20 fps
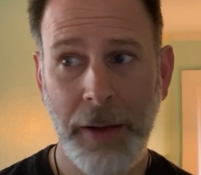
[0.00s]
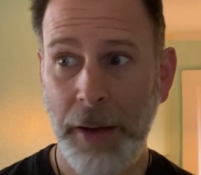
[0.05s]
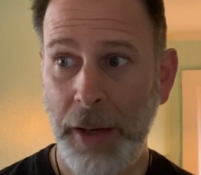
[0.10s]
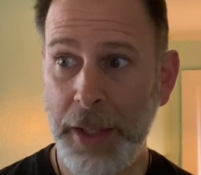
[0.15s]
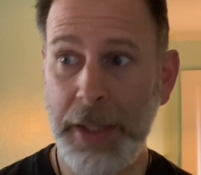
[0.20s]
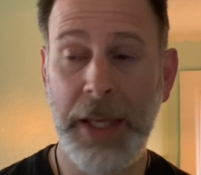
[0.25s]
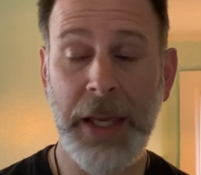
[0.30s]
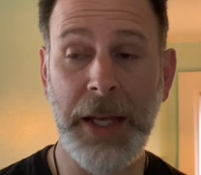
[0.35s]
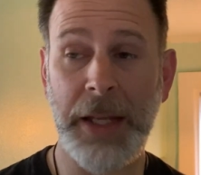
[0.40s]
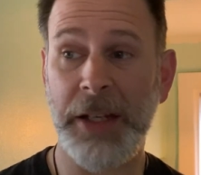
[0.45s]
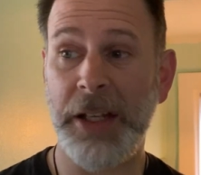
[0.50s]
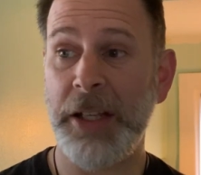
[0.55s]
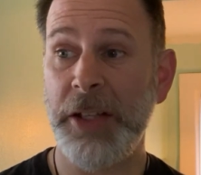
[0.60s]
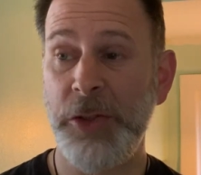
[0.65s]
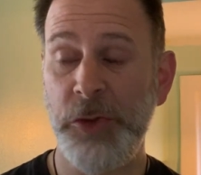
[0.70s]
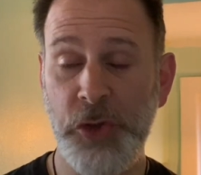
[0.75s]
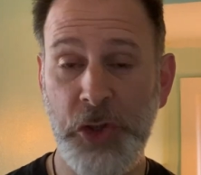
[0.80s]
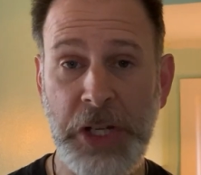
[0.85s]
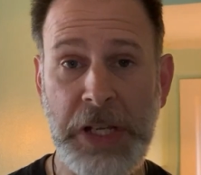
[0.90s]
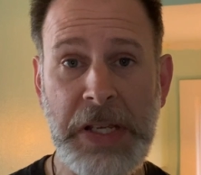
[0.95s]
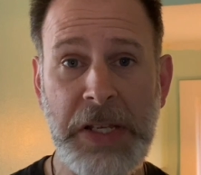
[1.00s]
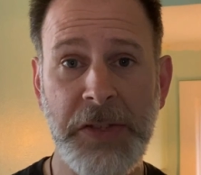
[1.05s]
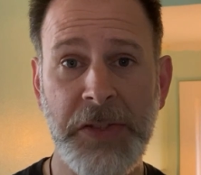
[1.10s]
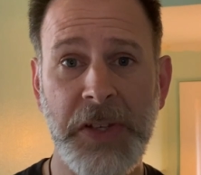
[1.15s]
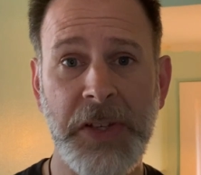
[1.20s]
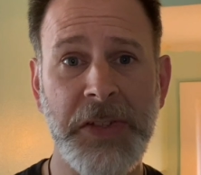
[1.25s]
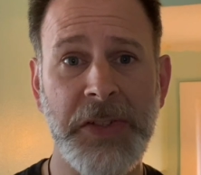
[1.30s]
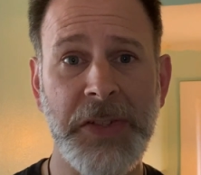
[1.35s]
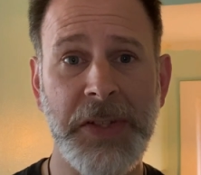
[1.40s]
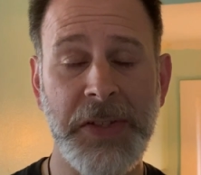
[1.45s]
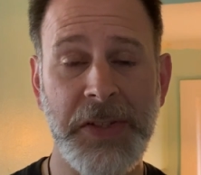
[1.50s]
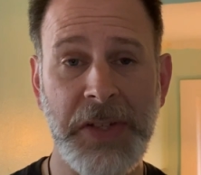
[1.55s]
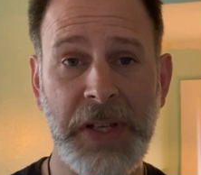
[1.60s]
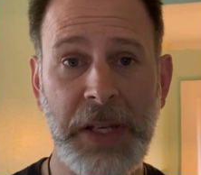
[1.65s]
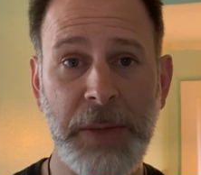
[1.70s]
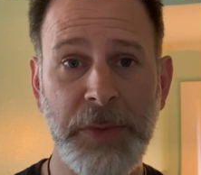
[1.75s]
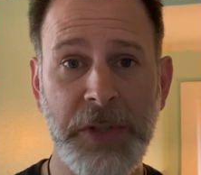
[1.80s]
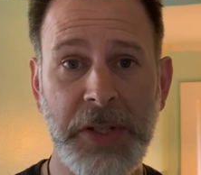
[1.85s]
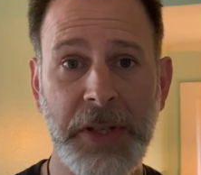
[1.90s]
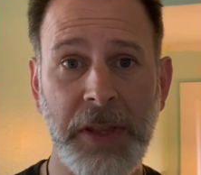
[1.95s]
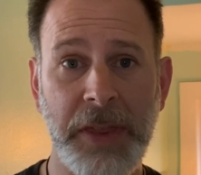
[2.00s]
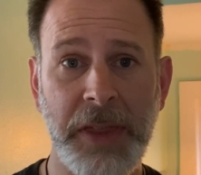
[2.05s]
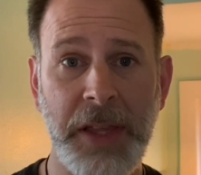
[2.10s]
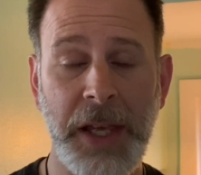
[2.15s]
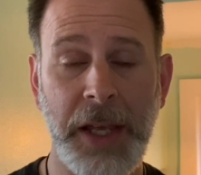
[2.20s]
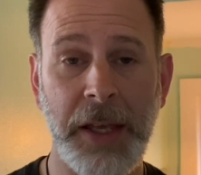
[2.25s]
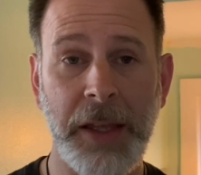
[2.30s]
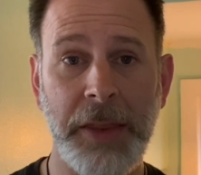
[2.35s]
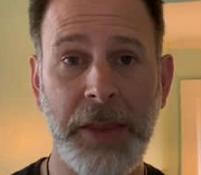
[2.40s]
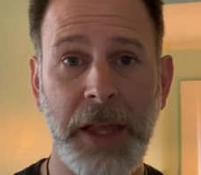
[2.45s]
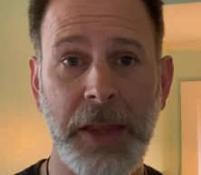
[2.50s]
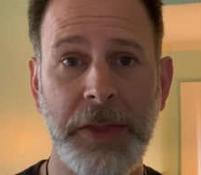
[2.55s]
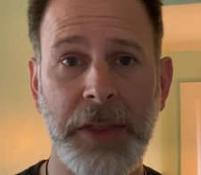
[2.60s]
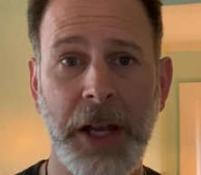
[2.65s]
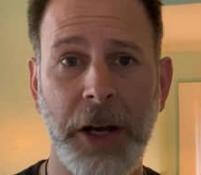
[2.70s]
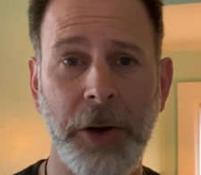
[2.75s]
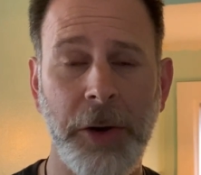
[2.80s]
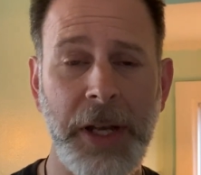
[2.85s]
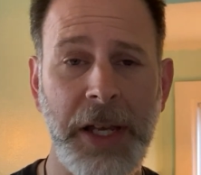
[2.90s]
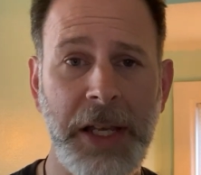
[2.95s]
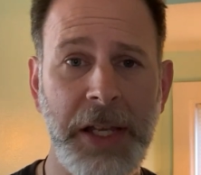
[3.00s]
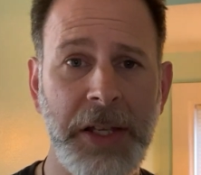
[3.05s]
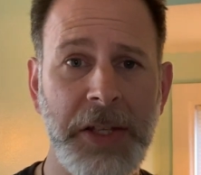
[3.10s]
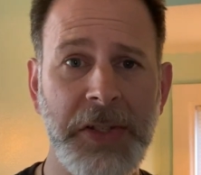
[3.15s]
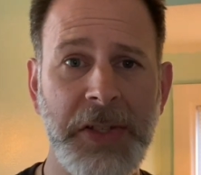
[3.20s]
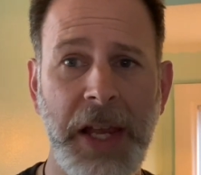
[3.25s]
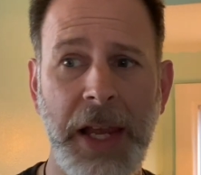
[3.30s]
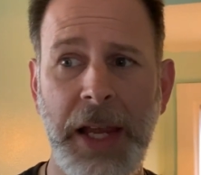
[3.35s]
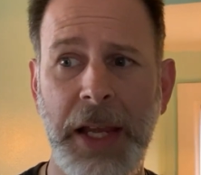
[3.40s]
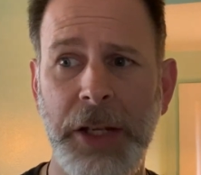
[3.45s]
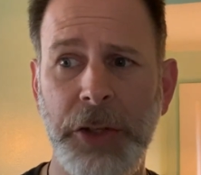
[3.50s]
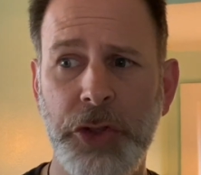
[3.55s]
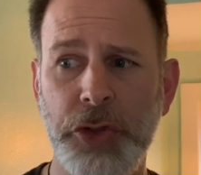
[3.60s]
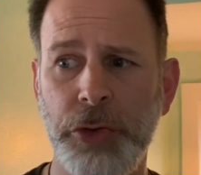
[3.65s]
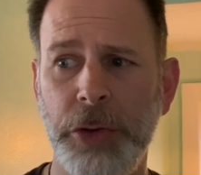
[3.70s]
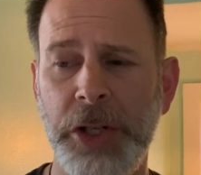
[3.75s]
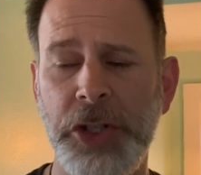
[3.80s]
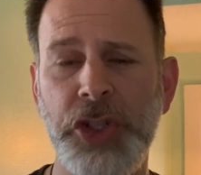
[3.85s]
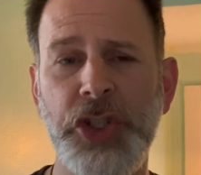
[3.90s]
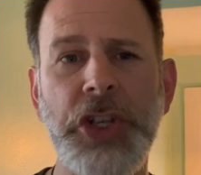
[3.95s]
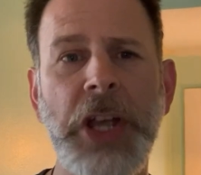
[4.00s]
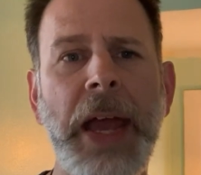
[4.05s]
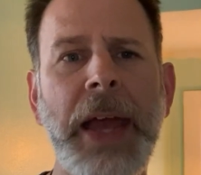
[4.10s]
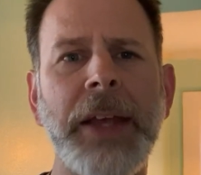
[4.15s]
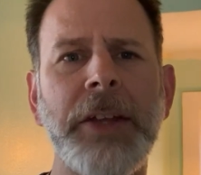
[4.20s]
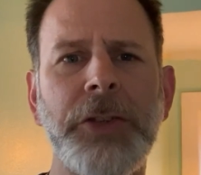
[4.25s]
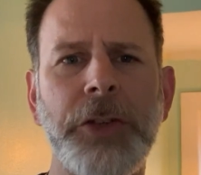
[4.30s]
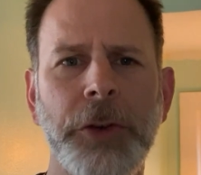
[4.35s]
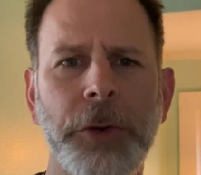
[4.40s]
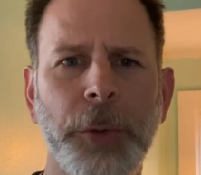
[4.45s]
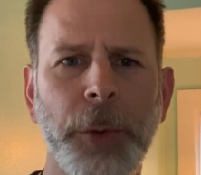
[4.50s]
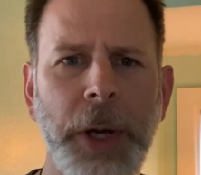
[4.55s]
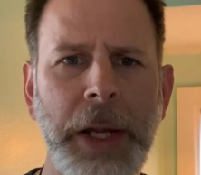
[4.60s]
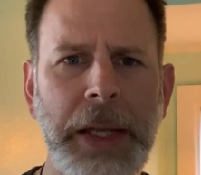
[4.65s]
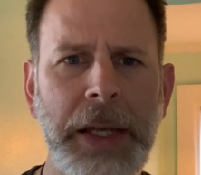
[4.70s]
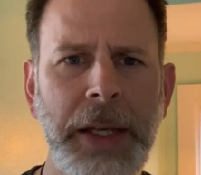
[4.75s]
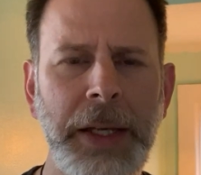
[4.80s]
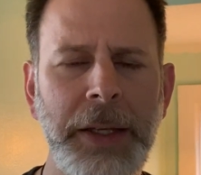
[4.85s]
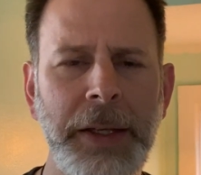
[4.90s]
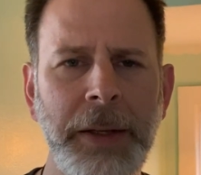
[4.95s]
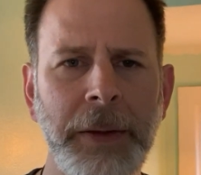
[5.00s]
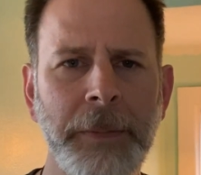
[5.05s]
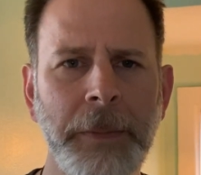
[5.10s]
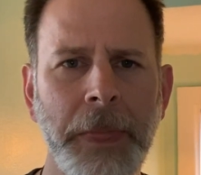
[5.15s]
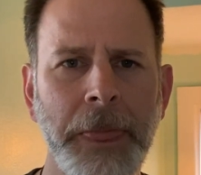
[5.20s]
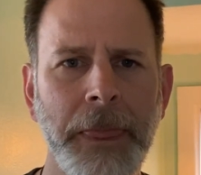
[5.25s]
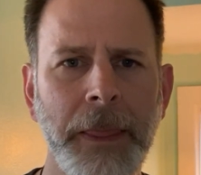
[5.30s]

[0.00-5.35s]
Again, Jesus seems to think that there is a trajectory